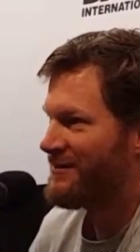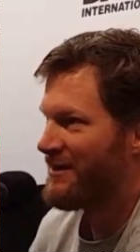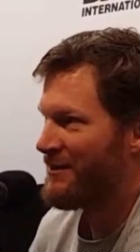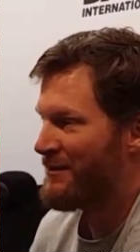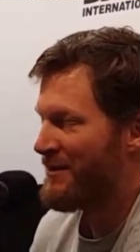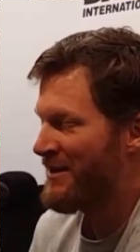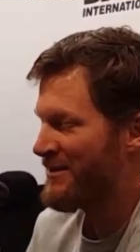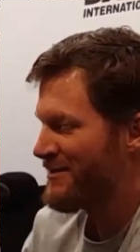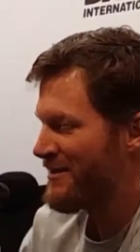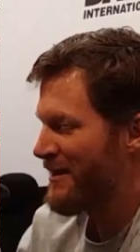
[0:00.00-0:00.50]

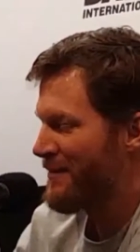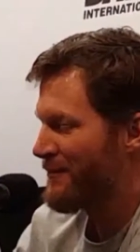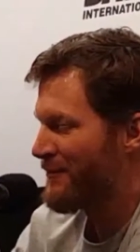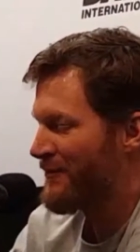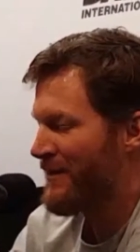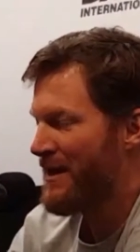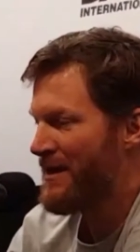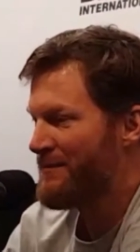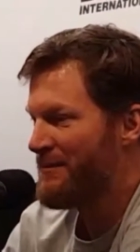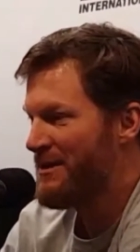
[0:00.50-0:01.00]
the best
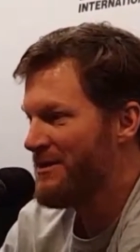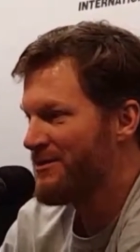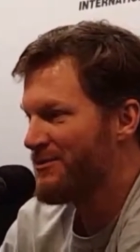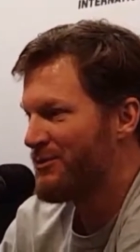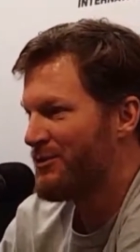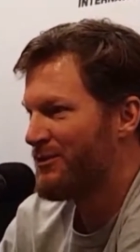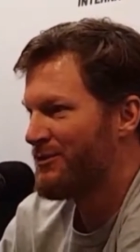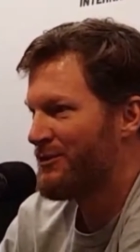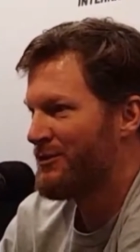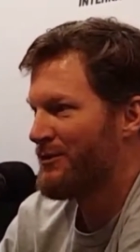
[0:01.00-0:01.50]
time to find me
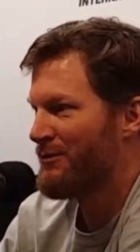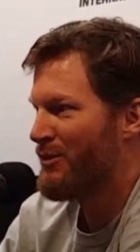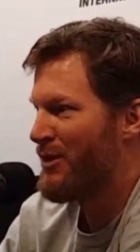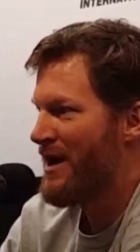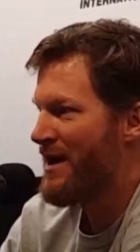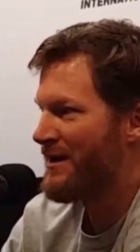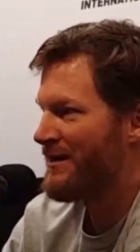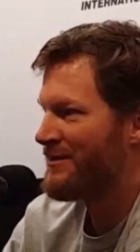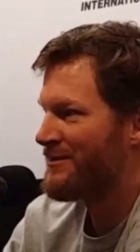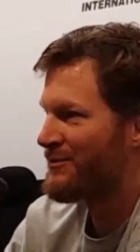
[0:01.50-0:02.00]
is when, during
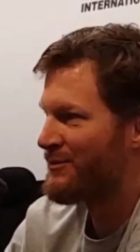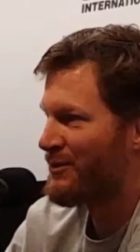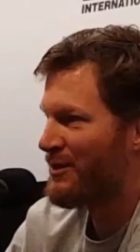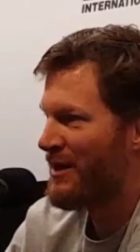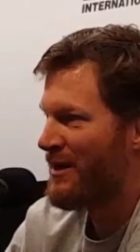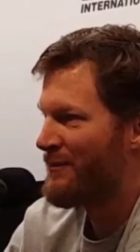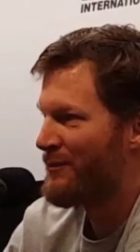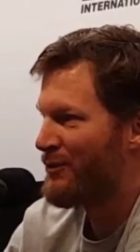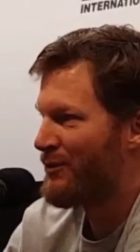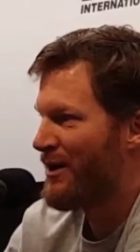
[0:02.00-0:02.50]
practice
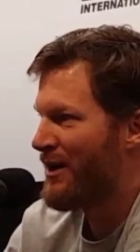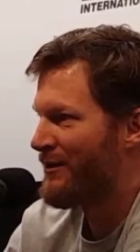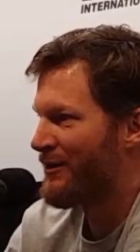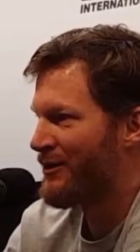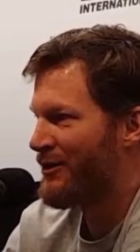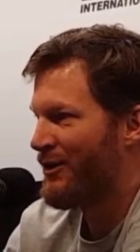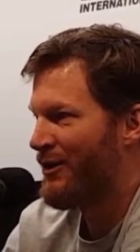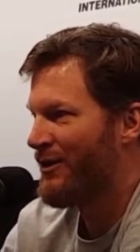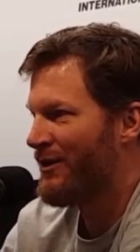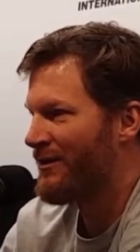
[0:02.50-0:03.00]
when I'm
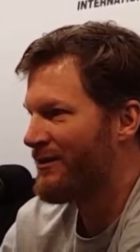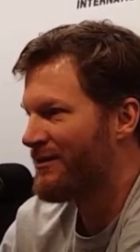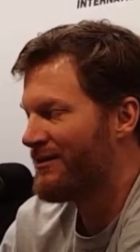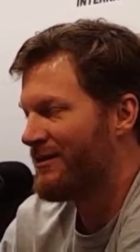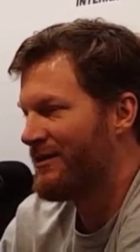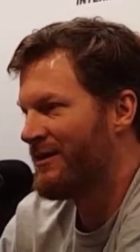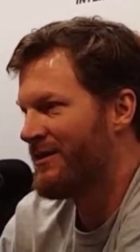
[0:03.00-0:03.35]
around the car.